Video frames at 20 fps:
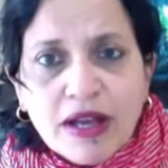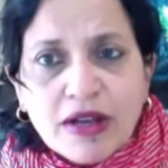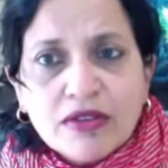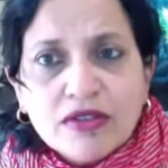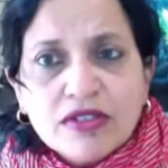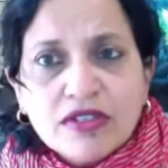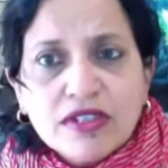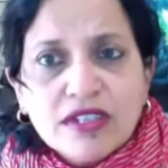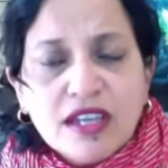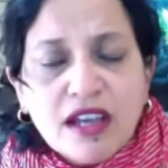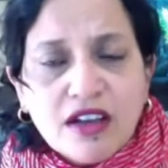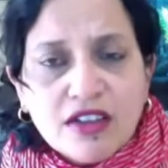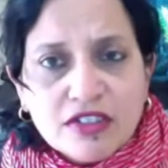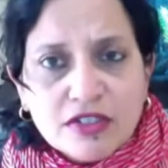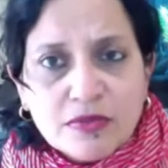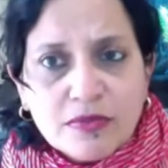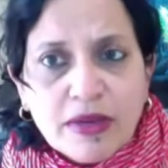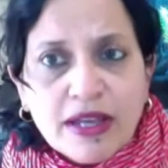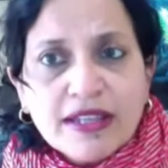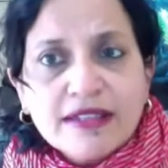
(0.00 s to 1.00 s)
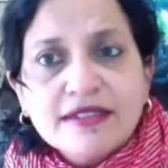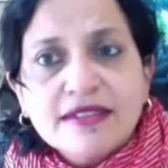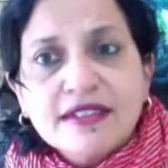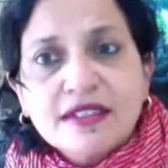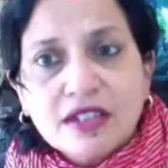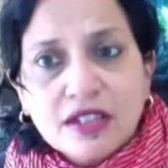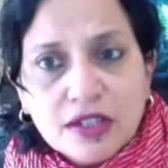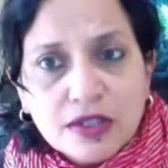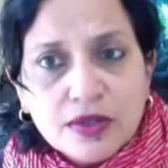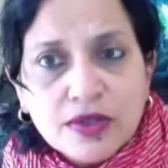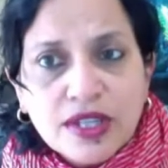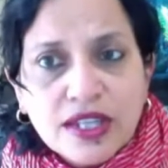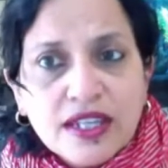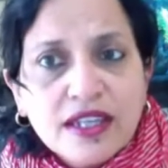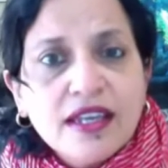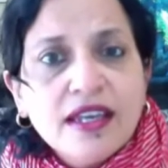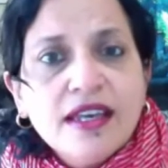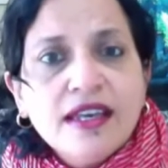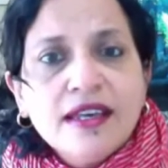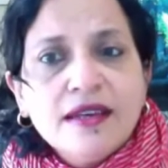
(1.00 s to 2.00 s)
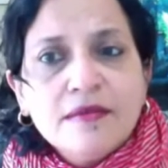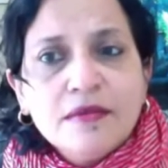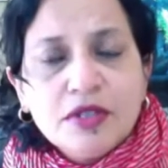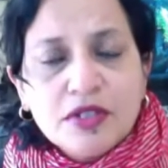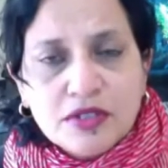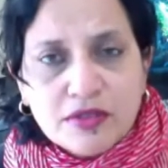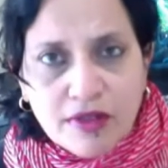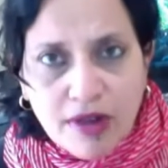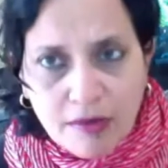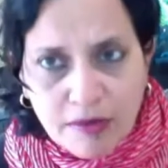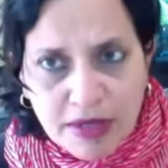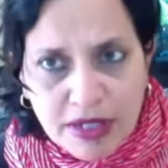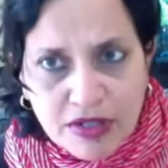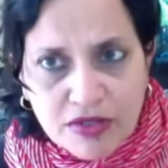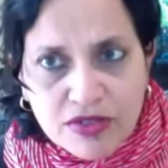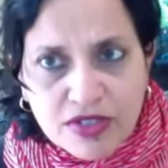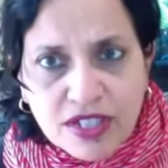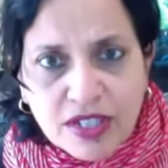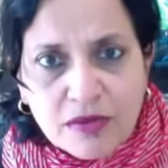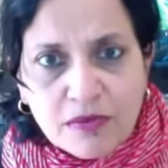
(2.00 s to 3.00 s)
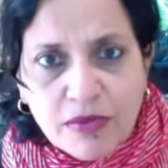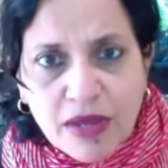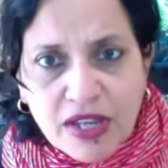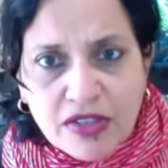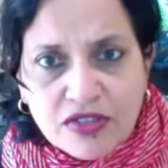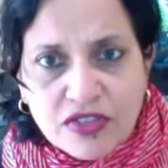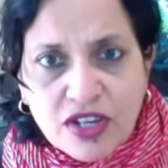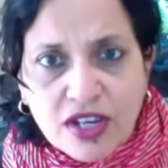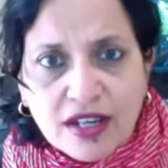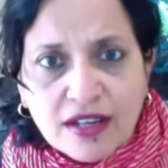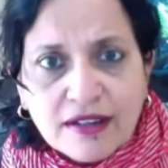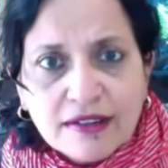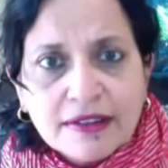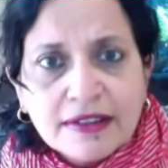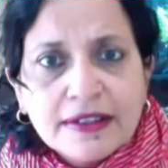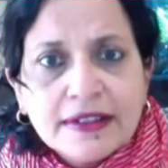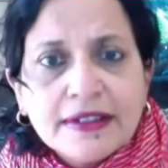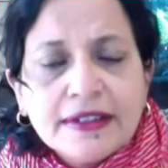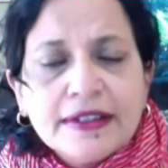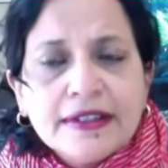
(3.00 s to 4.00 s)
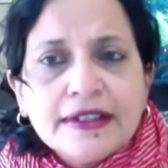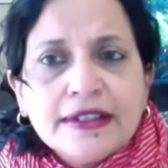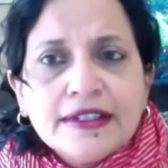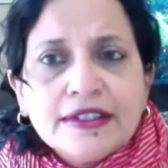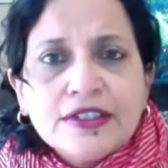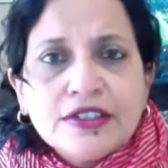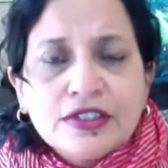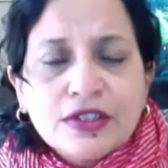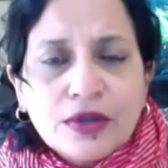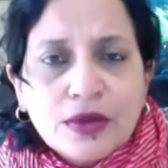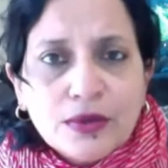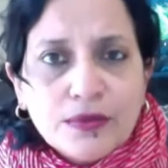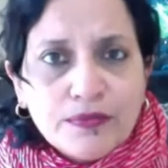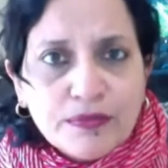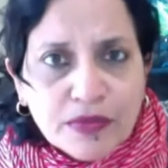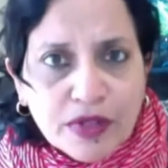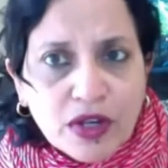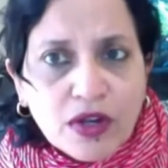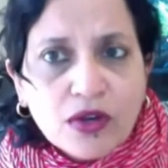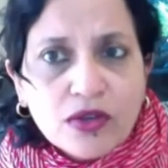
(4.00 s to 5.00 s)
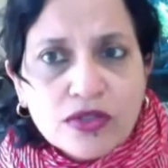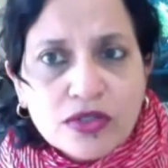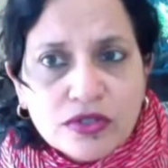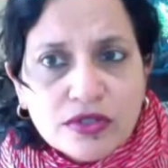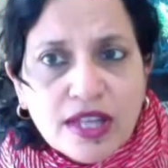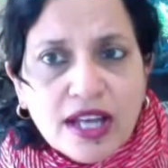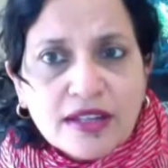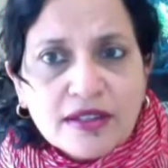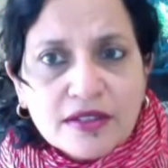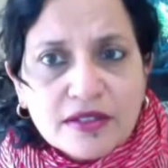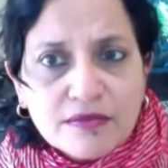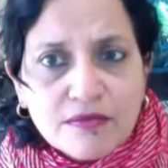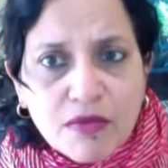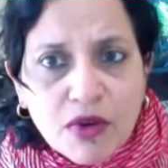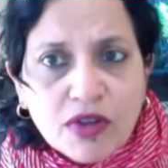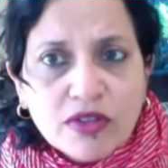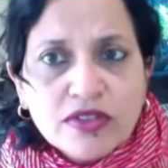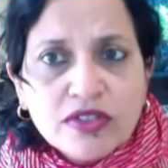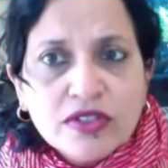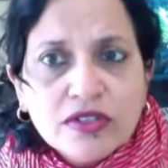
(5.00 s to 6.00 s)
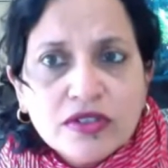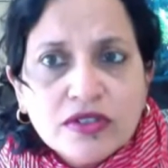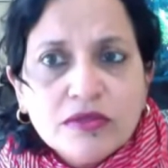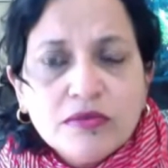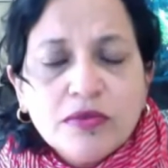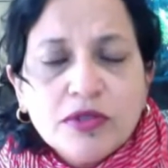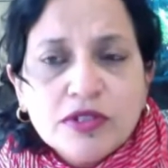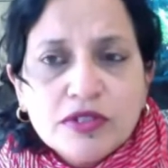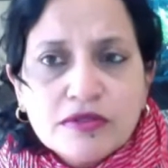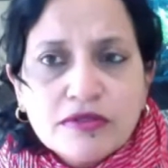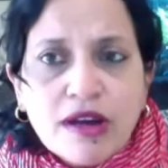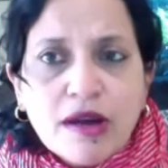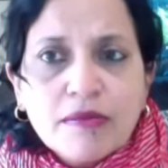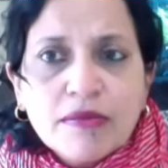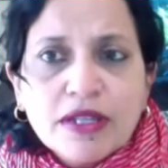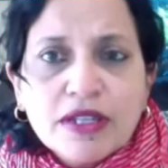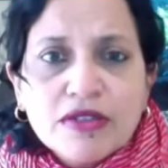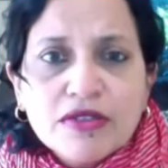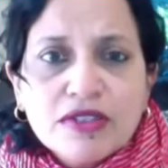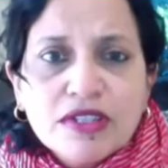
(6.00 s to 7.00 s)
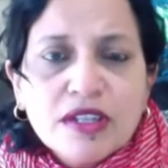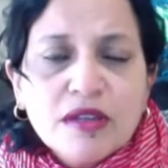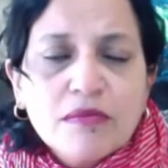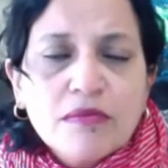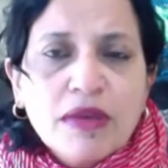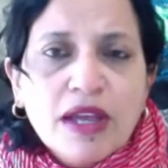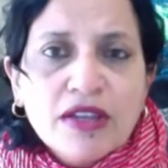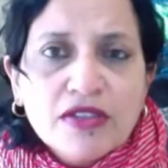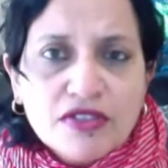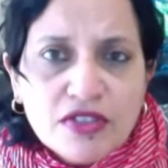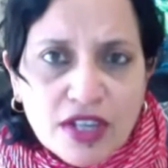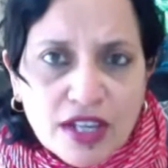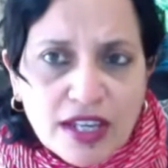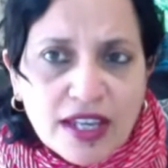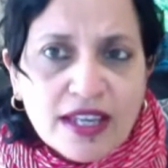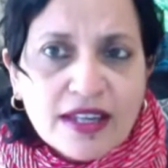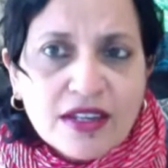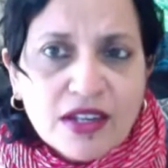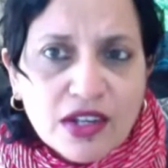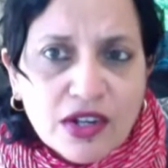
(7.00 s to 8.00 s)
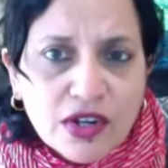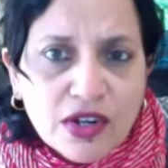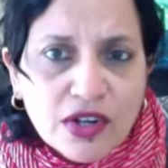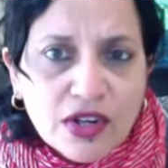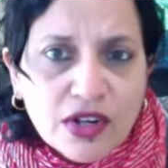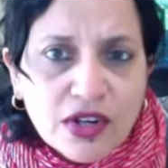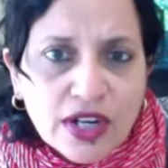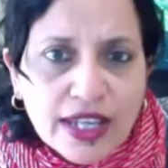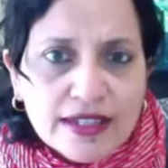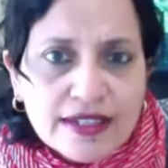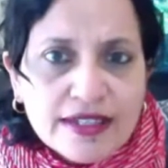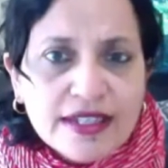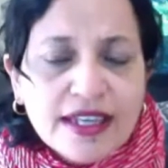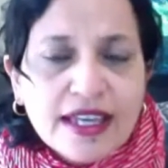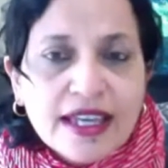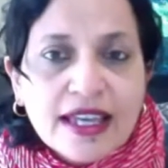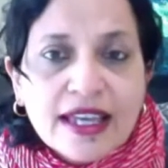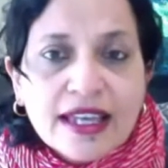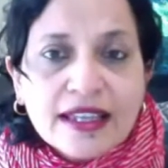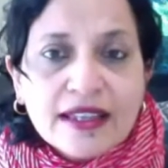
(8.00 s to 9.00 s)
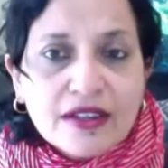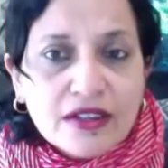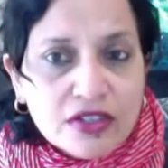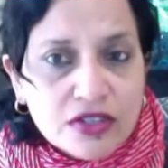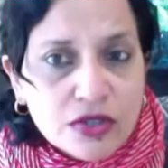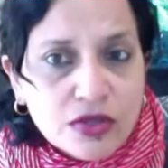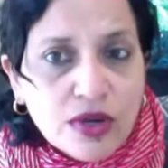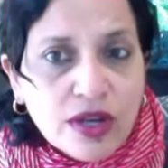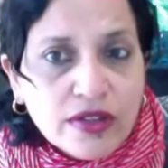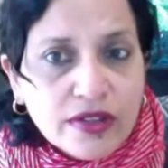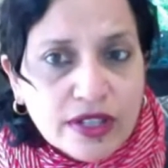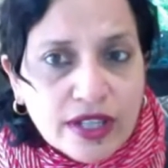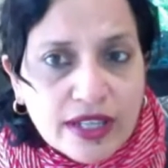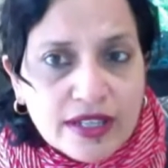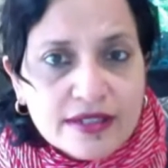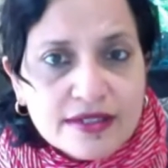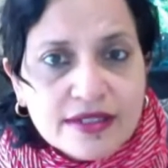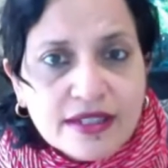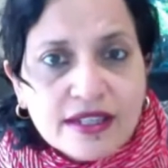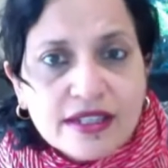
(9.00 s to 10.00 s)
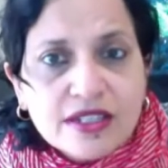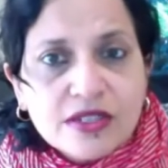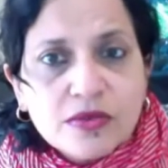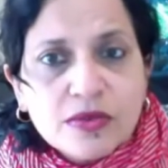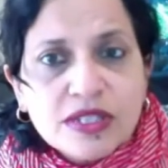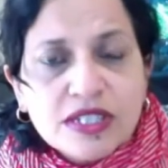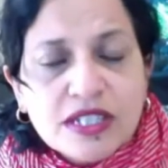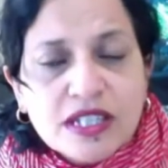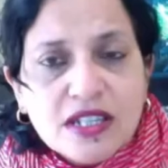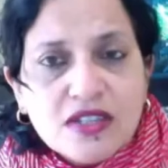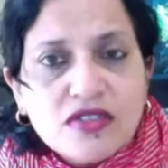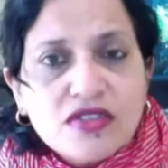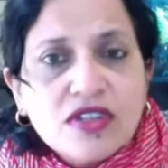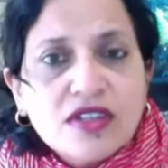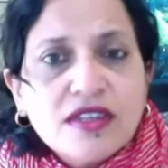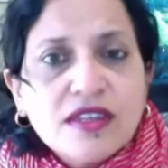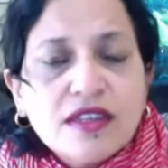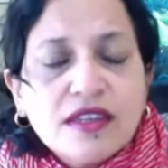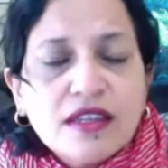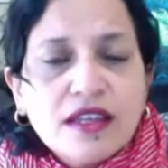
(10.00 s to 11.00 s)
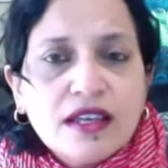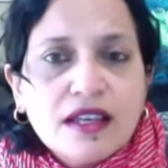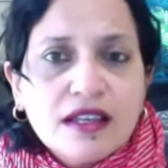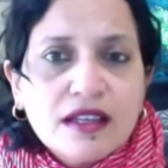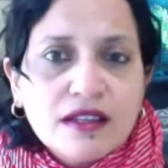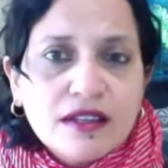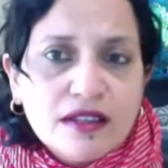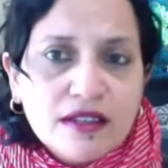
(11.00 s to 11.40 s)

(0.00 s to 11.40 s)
about the aspects, including bootstrapping using a paycheck. So go to that module, bootstrapping using a paycheck, and learn it. There are 2 other case studies we teach in